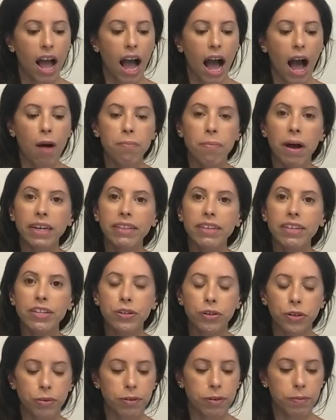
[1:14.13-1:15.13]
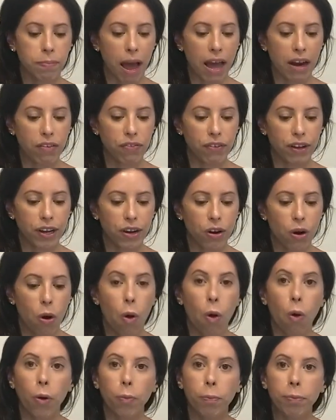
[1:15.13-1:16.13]
How might these groups benefit
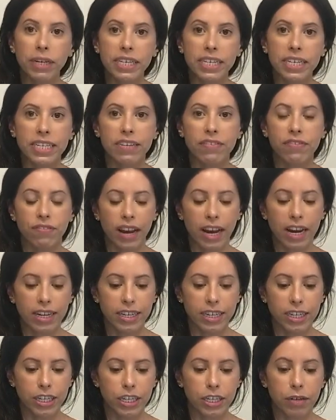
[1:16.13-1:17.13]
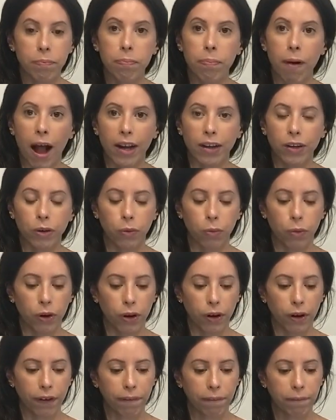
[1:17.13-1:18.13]
or be disadvantaged by your
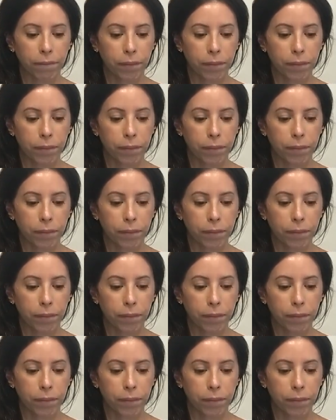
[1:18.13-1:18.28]
work?